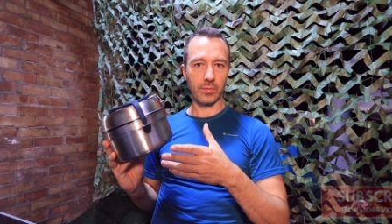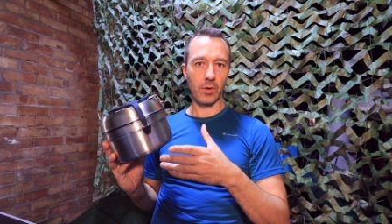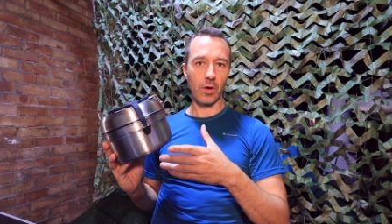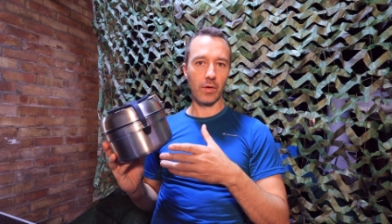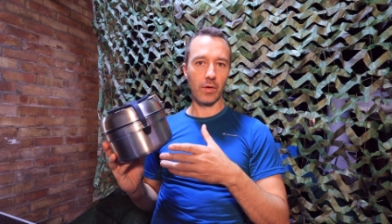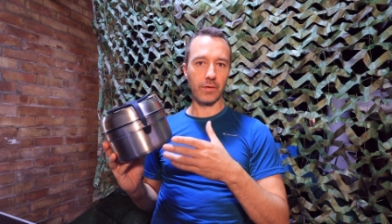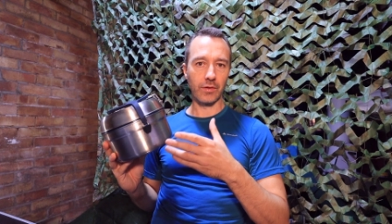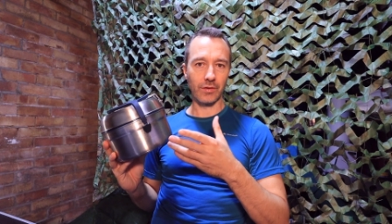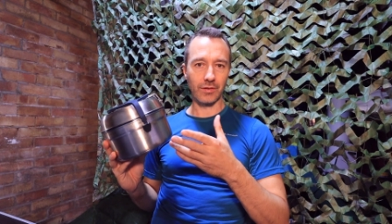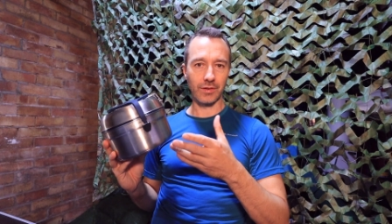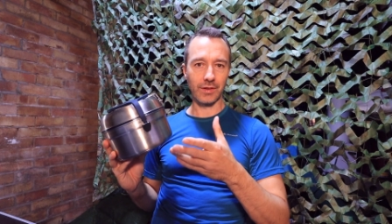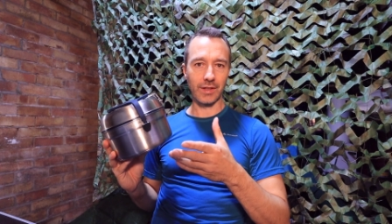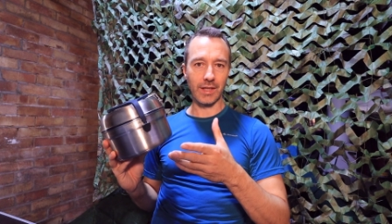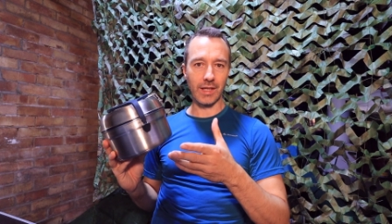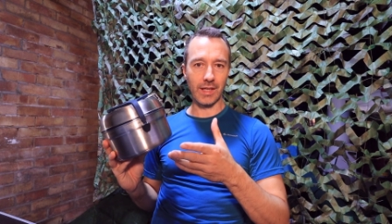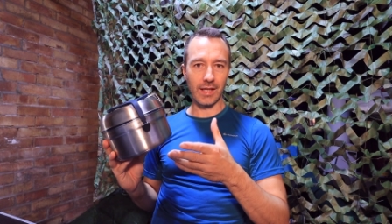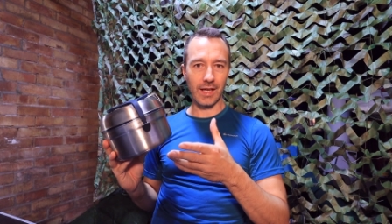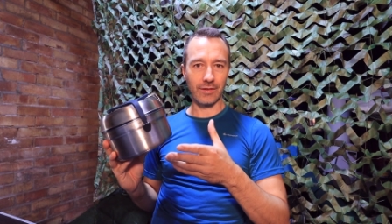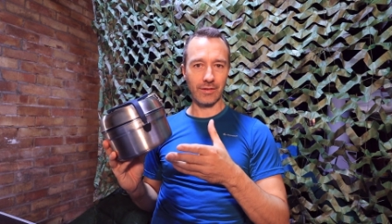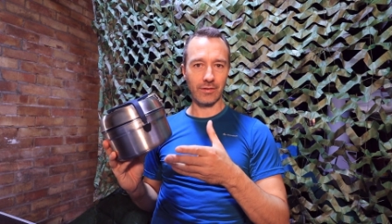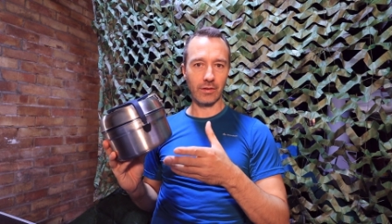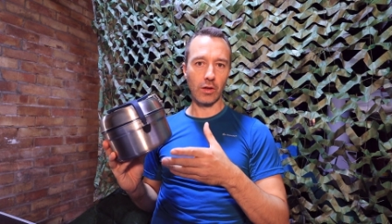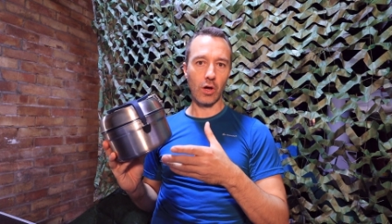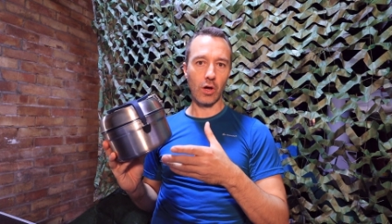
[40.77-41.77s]
but
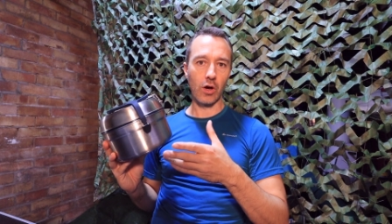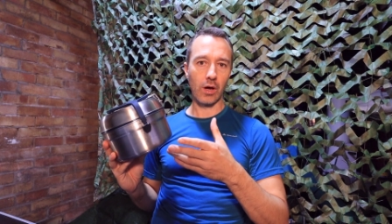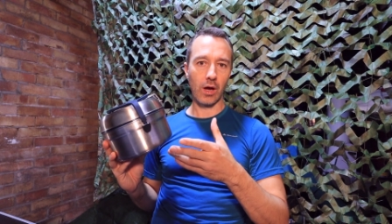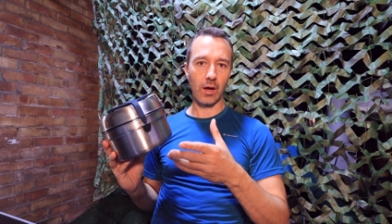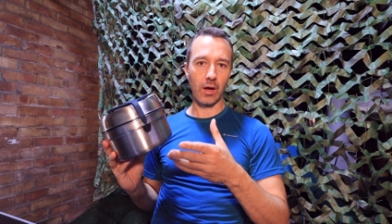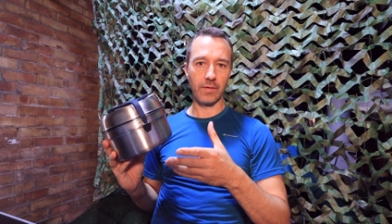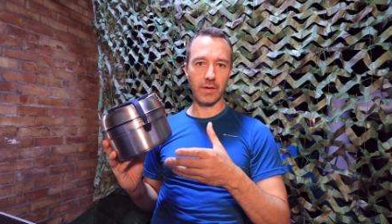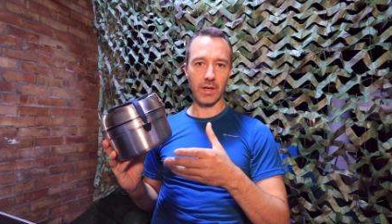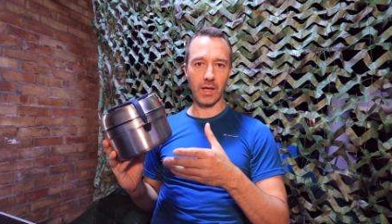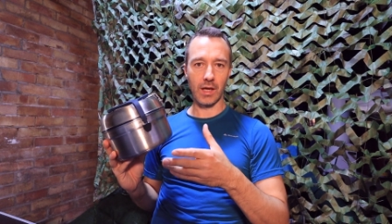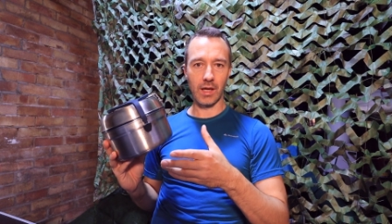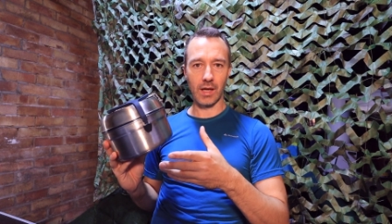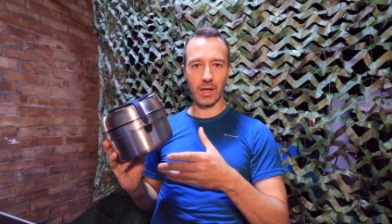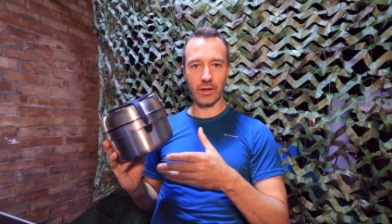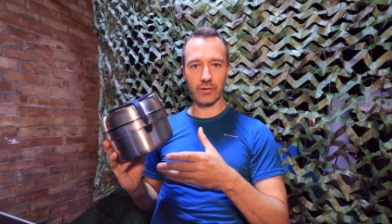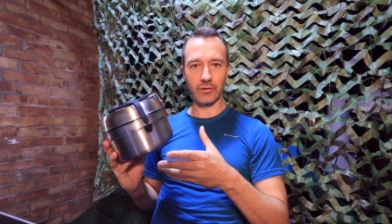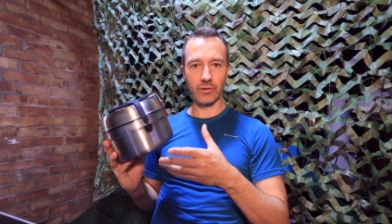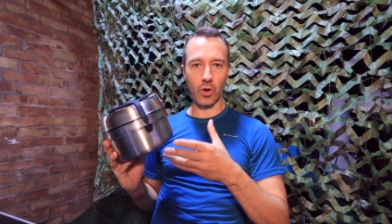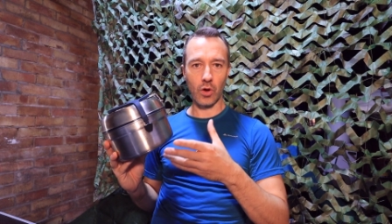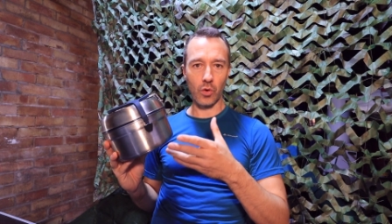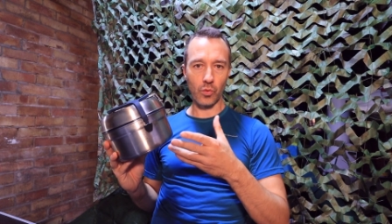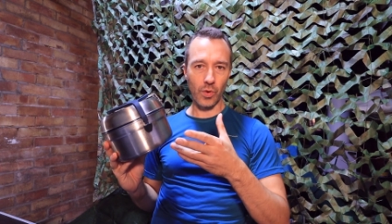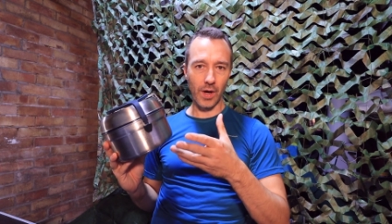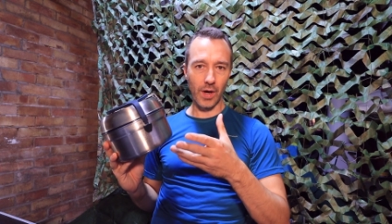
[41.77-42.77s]
obviously it's a lot heavier and
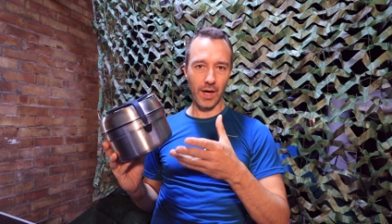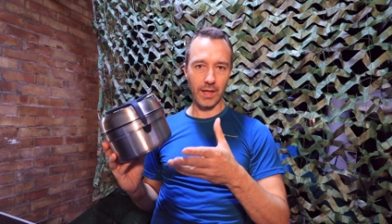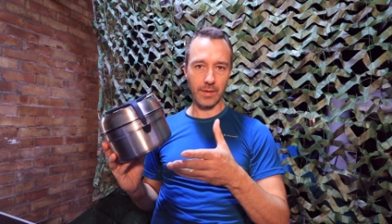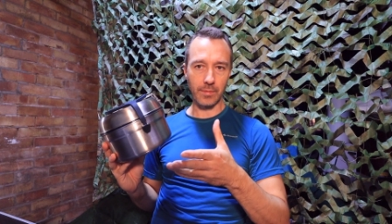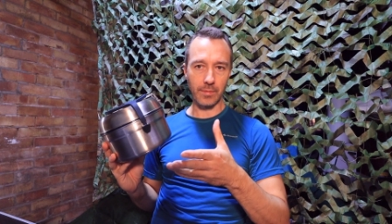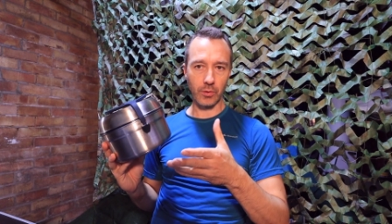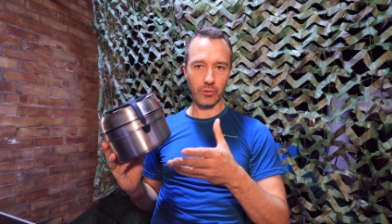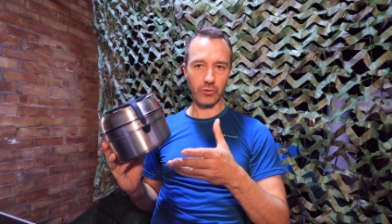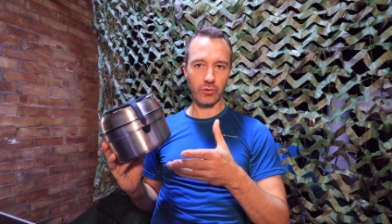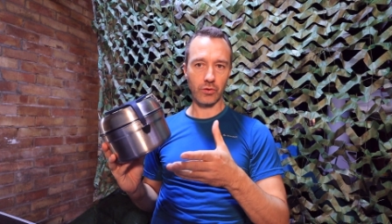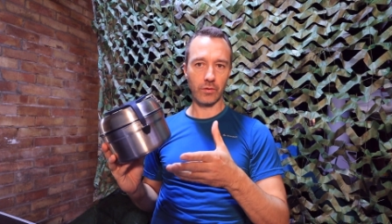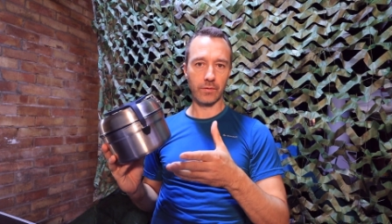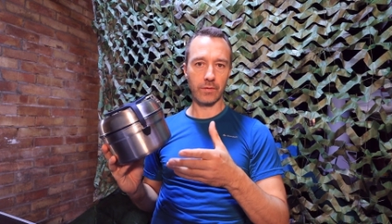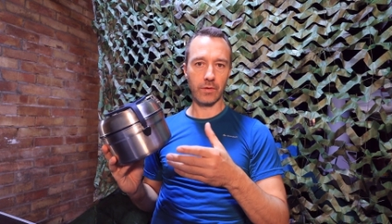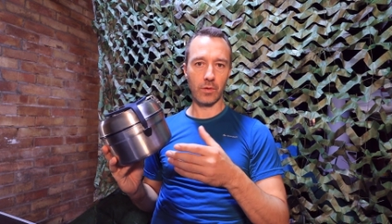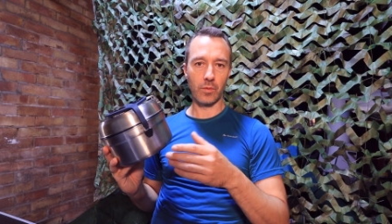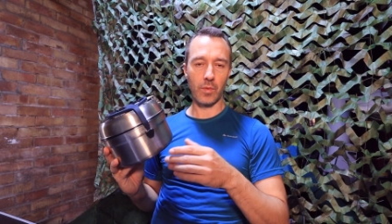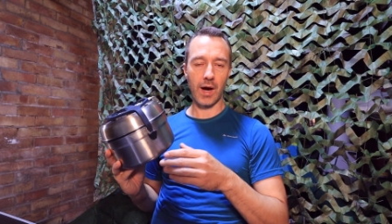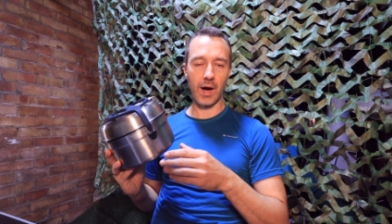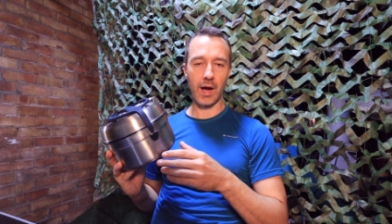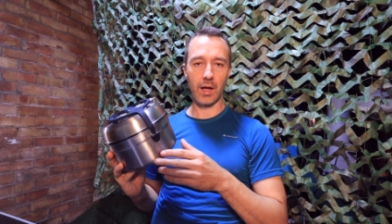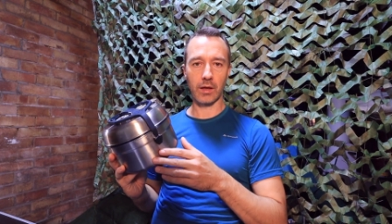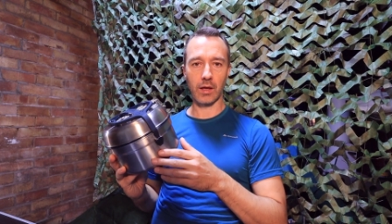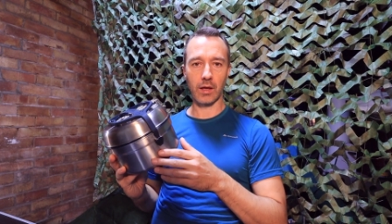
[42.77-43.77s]
it's not really much good for
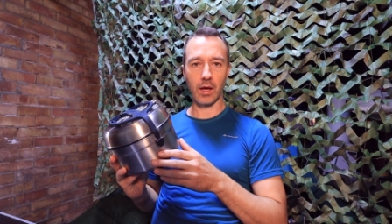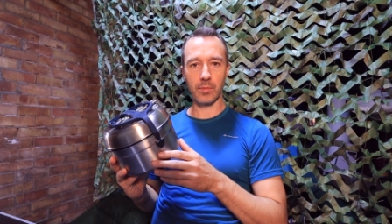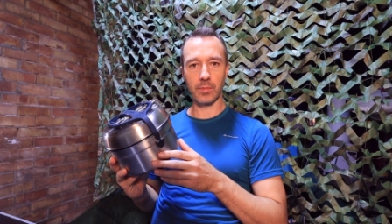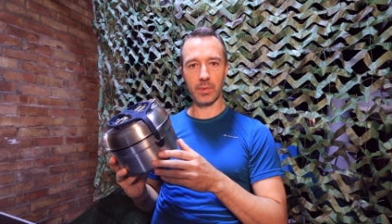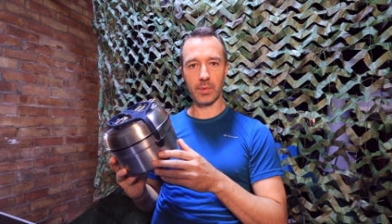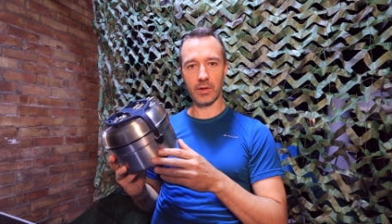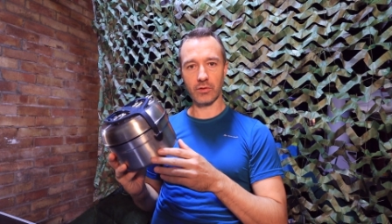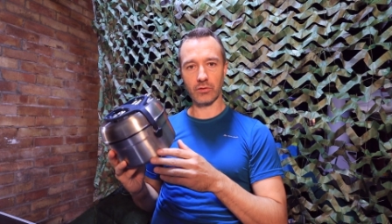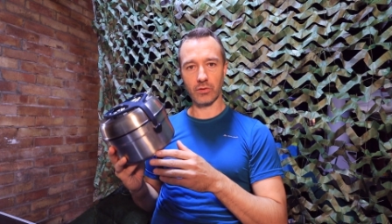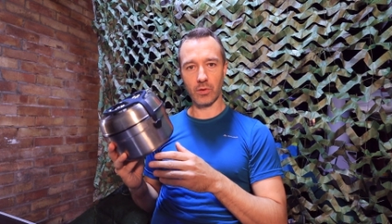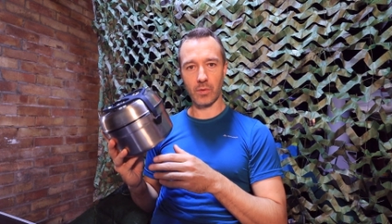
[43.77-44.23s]
wild camping.